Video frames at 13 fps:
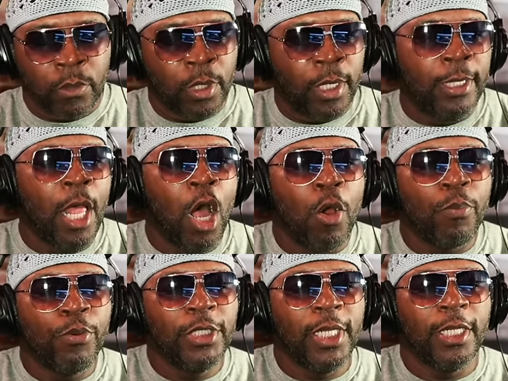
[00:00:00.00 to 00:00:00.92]
Law,
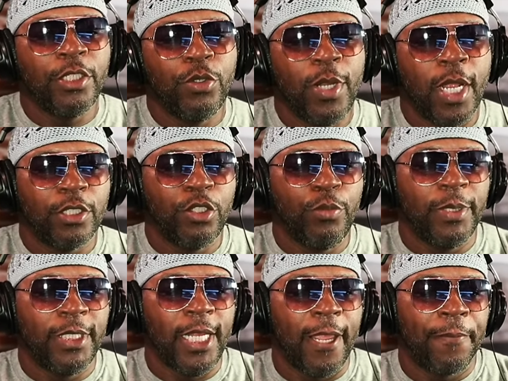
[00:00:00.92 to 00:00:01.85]
appreciate $2 super
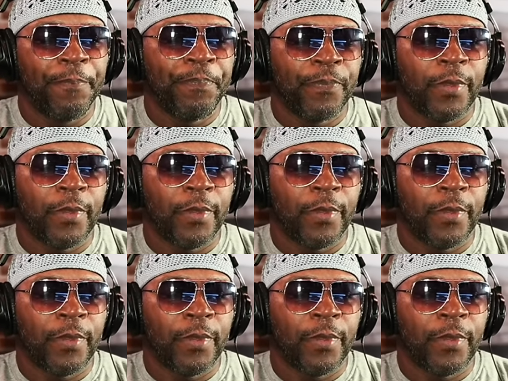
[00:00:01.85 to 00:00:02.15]
chat.